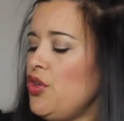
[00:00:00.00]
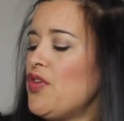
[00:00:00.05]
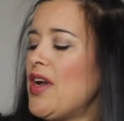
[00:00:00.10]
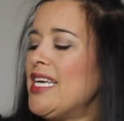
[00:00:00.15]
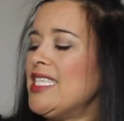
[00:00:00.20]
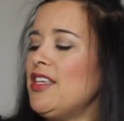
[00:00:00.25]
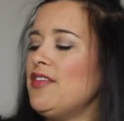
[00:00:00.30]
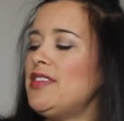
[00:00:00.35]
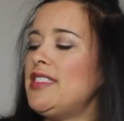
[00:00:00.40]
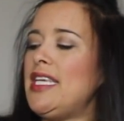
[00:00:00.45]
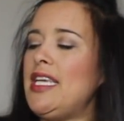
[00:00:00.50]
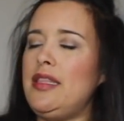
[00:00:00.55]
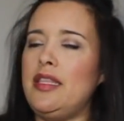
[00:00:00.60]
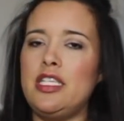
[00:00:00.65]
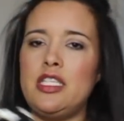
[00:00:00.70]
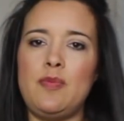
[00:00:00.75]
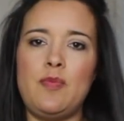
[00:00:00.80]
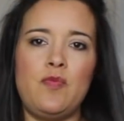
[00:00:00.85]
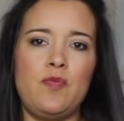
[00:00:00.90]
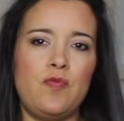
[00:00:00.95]
you guys have seen
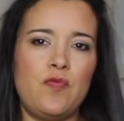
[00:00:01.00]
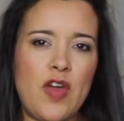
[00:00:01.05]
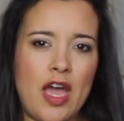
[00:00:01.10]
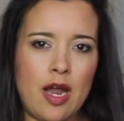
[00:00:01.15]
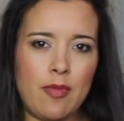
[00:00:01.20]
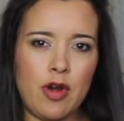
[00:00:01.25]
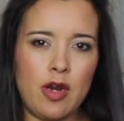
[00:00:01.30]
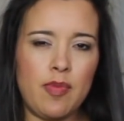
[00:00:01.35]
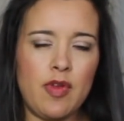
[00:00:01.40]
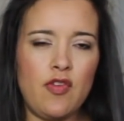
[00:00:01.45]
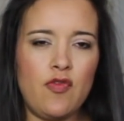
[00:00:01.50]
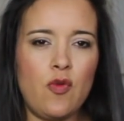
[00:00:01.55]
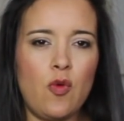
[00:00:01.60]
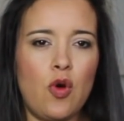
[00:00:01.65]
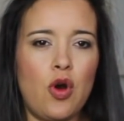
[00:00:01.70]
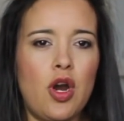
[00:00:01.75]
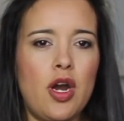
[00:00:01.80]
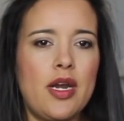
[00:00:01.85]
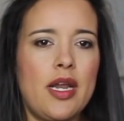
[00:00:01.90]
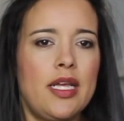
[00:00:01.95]
this fabric
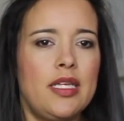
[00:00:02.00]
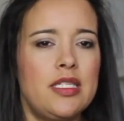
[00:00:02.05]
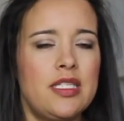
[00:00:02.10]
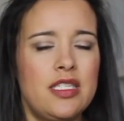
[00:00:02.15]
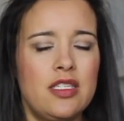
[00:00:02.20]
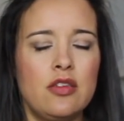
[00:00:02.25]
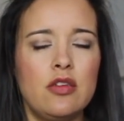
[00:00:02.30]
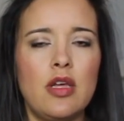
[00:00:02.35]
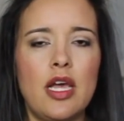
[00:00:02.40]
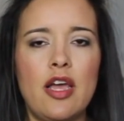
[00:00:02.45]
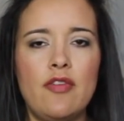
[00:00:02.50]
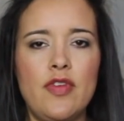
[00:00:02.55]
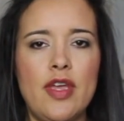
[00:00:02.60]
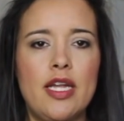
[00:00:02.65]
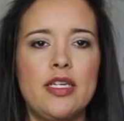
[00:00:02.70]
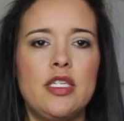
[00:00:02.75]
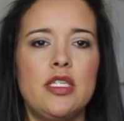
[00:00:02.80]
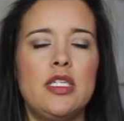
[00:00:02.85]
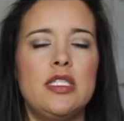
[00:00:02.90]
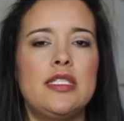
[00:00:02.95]
before and I still have
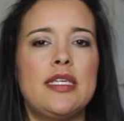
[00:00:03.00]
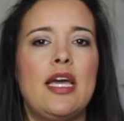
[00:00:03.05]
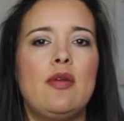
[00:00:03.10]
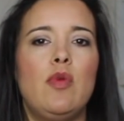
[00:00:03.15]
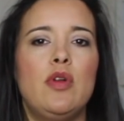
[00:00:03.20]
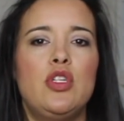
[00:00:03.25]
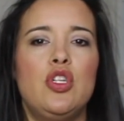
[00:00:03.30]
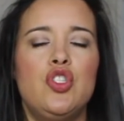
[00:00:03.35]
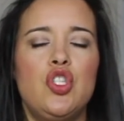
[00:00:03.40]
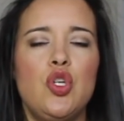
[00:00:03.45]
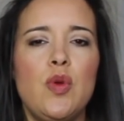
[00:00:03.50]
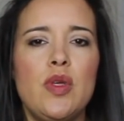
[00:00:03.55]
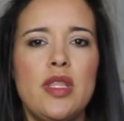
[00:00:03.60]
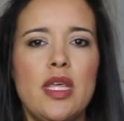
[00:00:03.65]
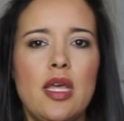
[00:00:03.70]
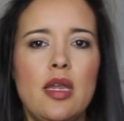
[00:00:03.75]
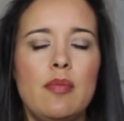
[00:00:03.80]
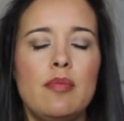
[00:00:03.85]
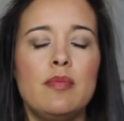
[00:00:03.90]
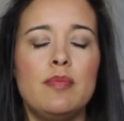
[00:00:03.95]
yet to decide what to do with
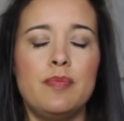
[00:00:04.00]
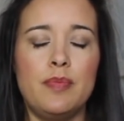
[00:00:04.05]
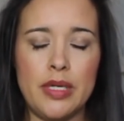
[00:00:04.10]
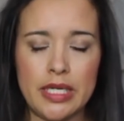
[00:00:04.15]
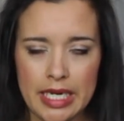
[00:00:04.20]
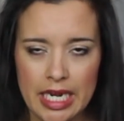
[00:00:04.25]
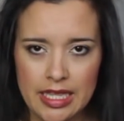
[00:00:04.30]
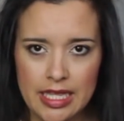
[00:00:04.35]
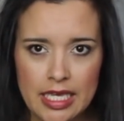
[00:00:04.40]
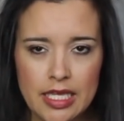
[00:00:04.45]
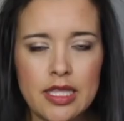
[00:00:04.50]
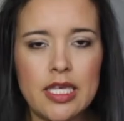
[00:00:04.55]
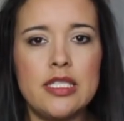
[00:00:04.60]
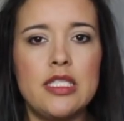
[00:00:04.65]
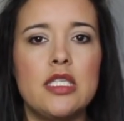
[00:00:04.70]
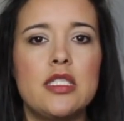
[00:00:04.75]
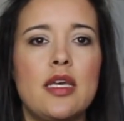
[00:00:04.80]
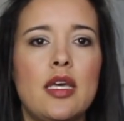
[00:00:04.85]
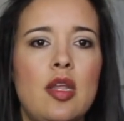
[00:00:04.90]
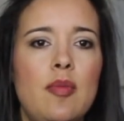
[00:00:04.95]
it, but I think this
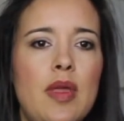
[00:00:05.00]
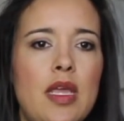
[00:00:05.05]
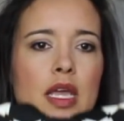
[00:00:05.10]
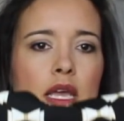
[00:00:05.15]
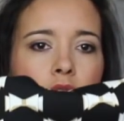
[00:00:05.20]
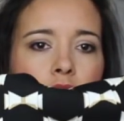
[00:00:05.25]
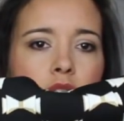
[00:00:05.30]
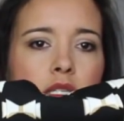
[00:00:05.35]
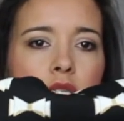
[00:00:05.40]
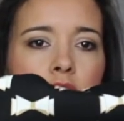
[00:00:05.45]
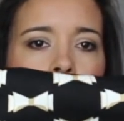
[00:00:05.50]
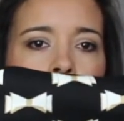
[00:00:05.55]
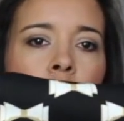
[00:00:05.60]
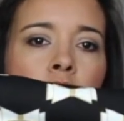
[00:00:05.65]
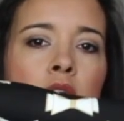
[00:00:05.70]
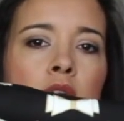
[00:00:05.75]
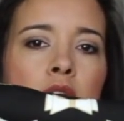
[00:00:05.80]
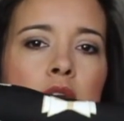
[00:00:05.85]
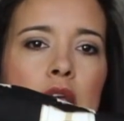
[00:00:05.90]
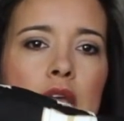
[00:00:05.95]
is gonna be it.
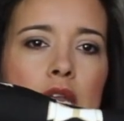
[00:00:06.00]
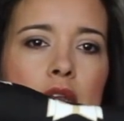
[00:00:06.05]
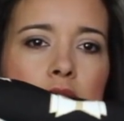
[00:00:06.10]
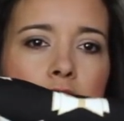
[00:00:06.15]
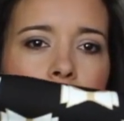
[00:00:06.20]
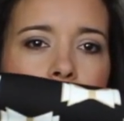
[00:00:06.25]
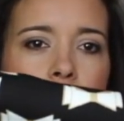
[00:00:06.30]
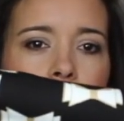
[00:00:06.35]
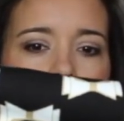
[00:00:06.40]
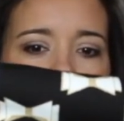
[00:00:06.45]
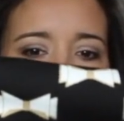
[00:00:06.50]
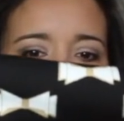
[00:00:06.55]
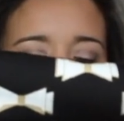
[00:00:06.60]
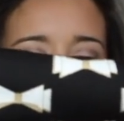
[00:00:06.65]
It is